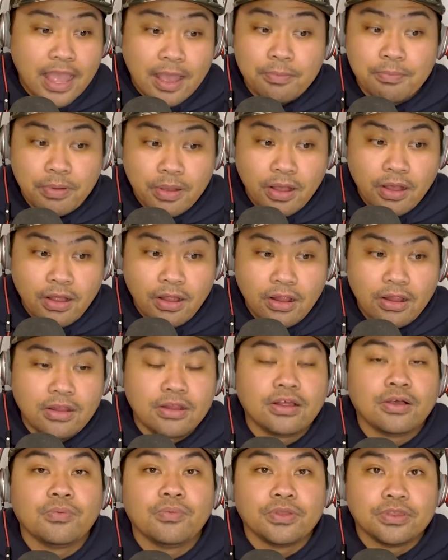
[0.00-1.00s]

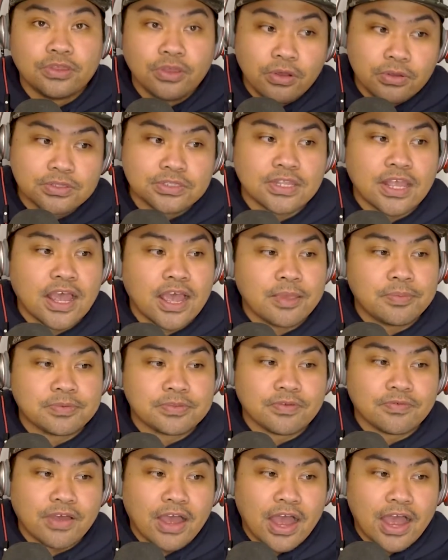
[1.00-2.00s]
ball with those types
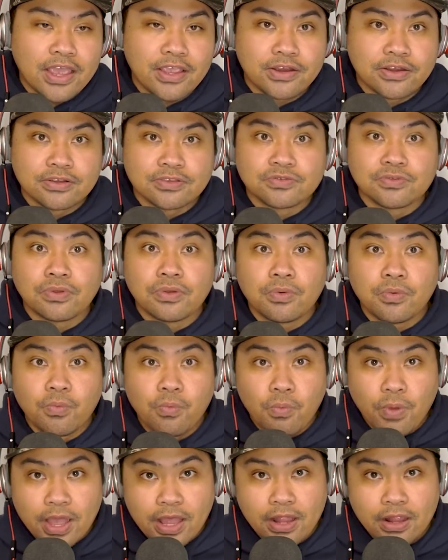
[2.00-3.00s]
of irons
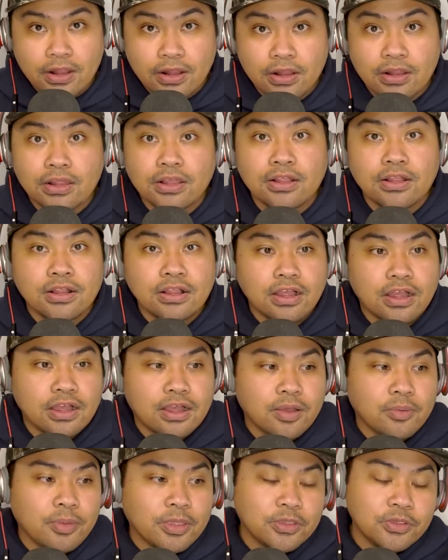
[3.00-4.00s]
well,
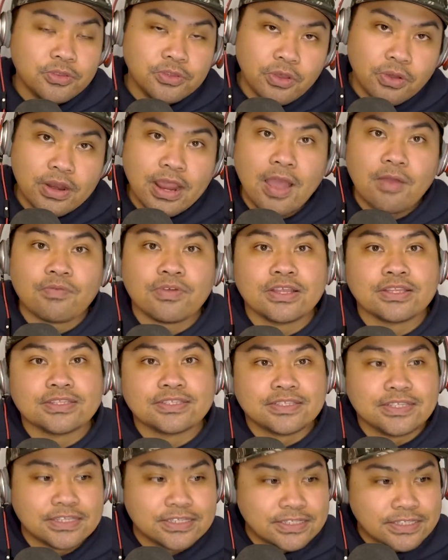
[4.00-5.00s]
and you don't have
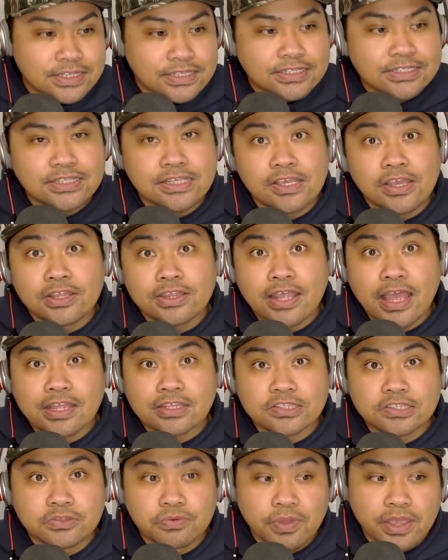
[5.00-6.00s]
consistency in
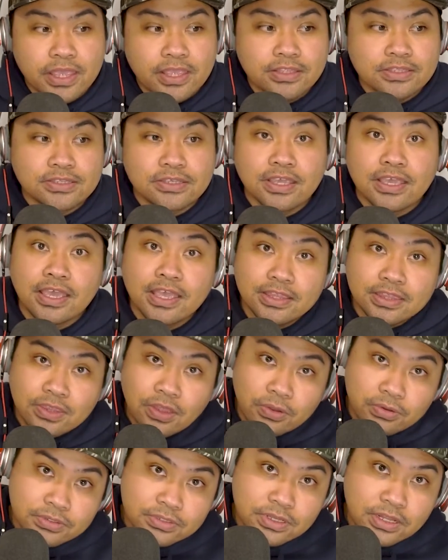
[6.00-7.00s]
that swing to hit
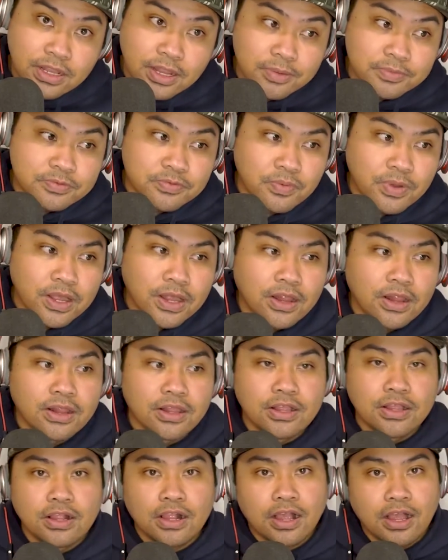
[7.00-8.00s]
those clubs well,
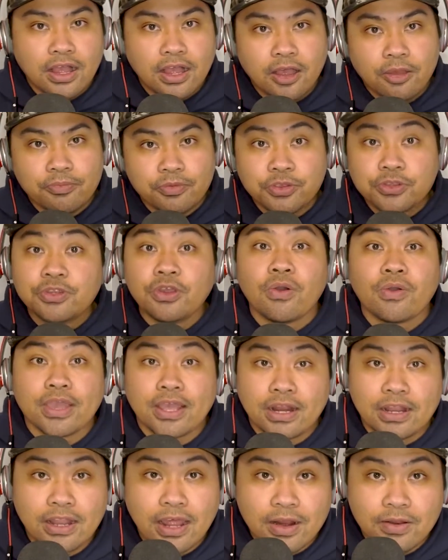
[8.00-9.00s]
you don't
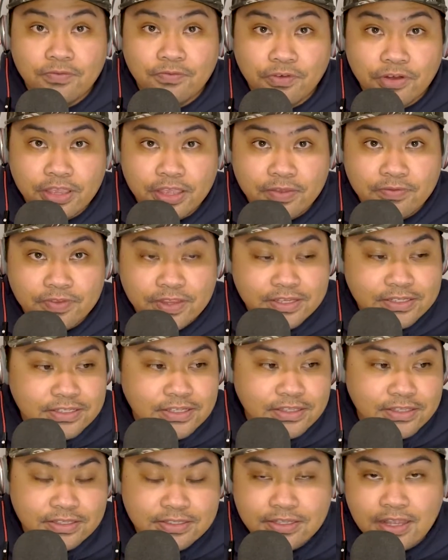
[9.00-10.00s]
get a lot of forgiveness
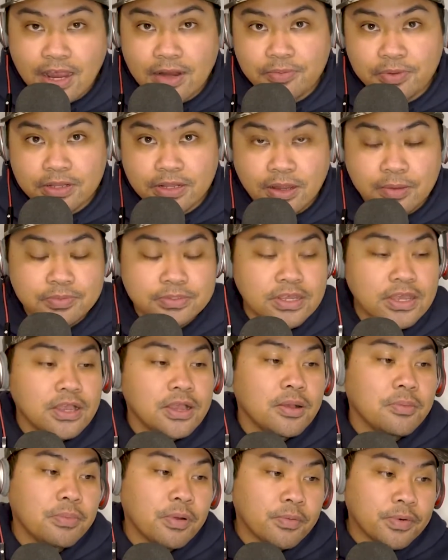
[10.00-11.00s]
in these kind of clubs.
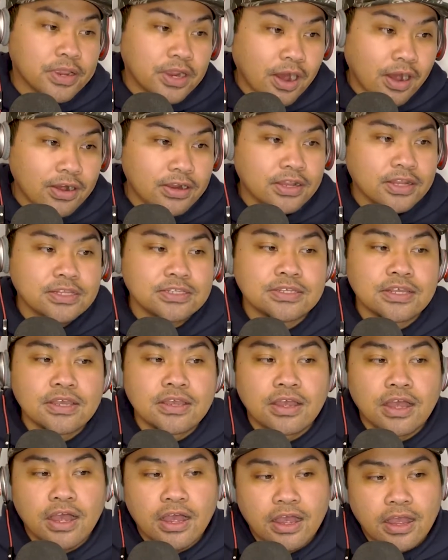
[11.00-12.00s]
But regardless,
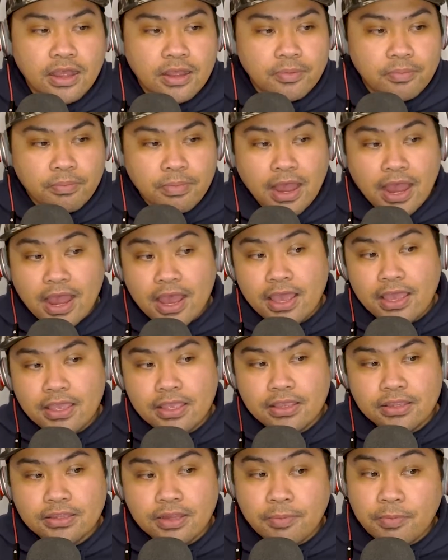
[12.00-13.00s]

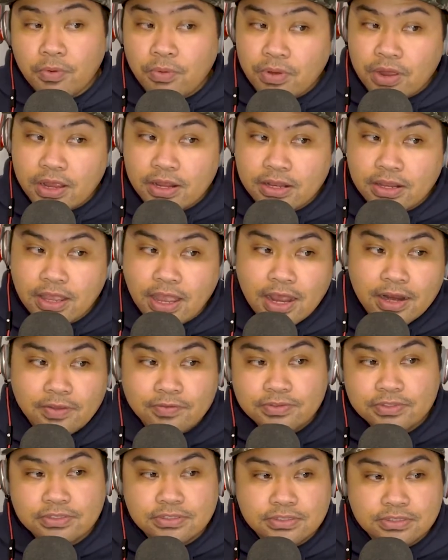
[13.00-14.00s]
my number one kind
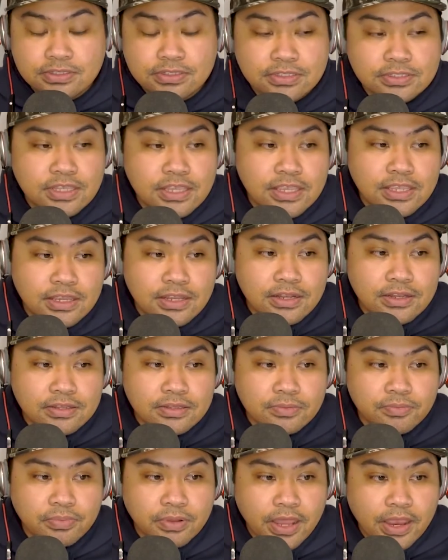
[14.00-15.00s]
of
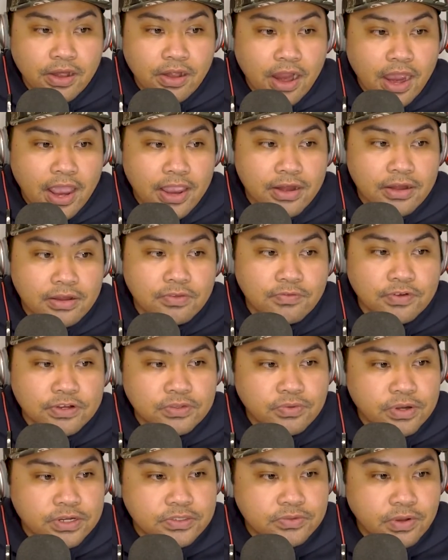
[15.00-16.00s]
seen player irons for
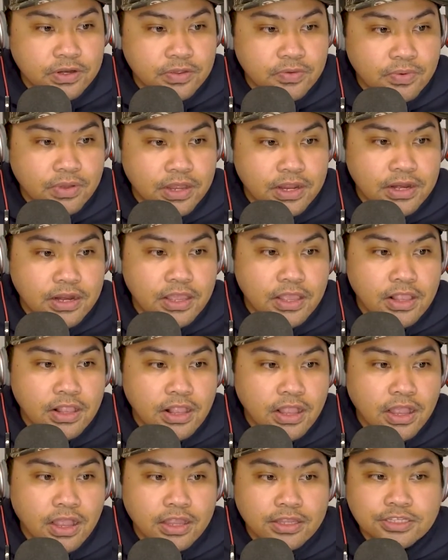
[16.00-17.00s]
2021,
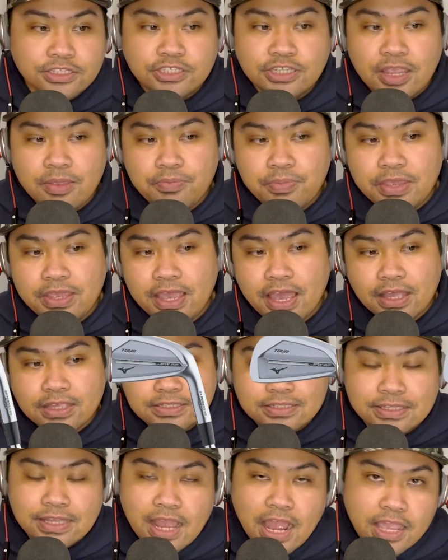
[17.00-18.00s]

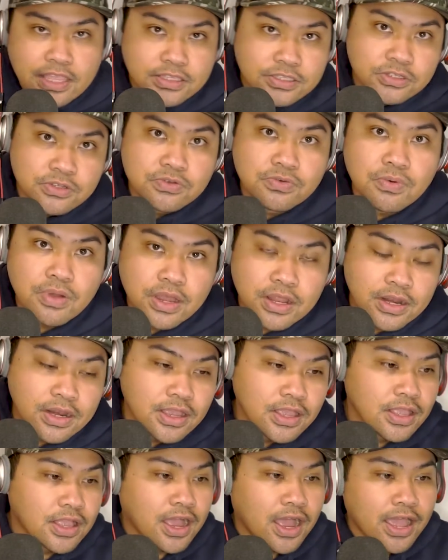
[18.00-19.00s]
JPX 921.
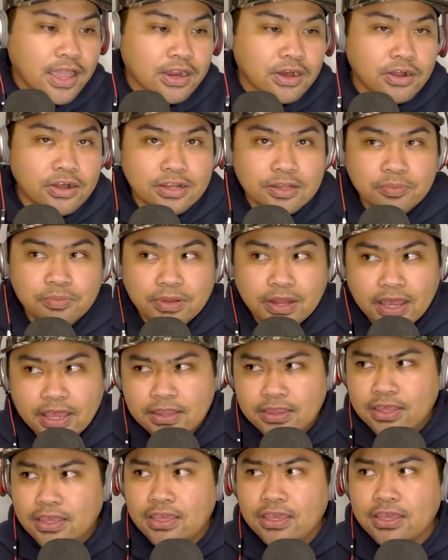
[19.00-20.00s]
I currently play
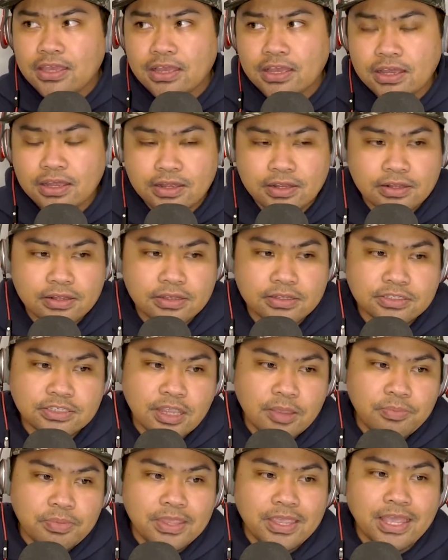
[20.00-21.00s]
the
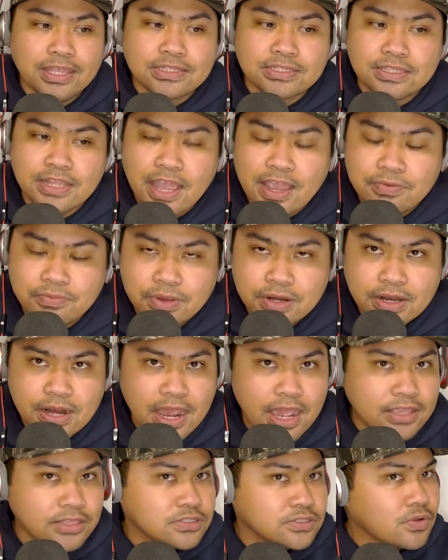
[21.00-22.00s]
JPX
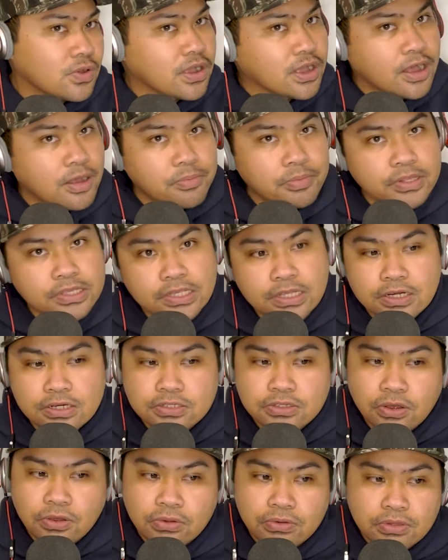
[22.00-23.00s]
919, so a couple
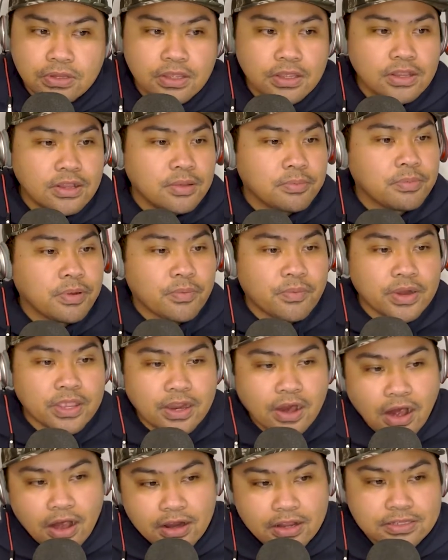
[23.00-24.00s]
years old. But
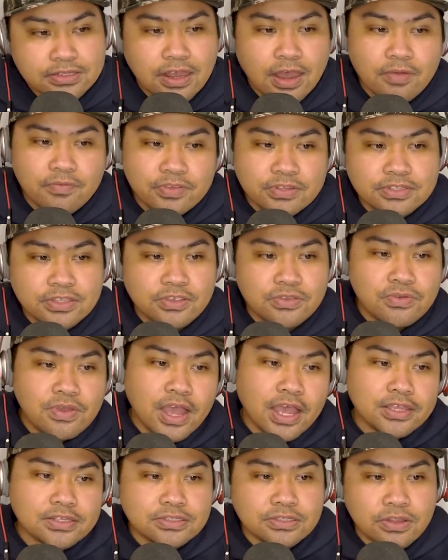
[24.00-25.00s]
regardless, obviously you
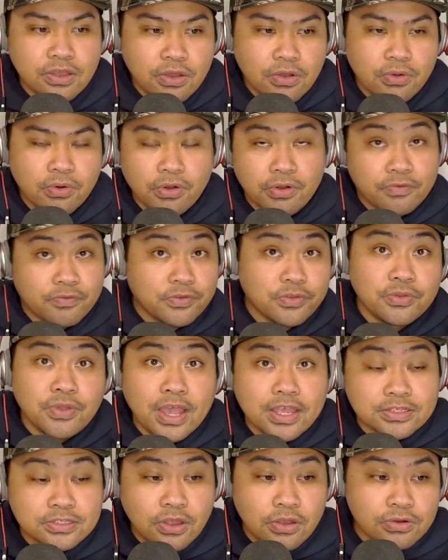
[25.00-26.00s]
guys know, or if you
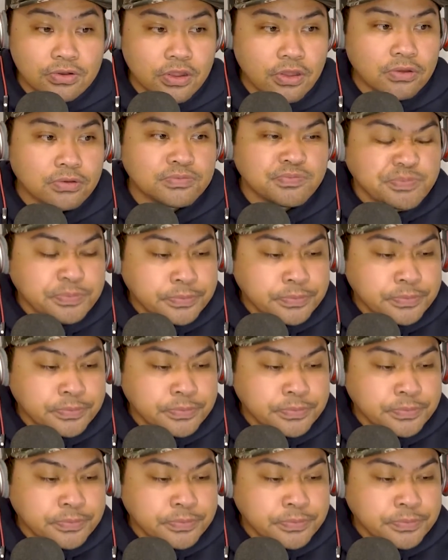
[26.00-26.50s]
guys don't know,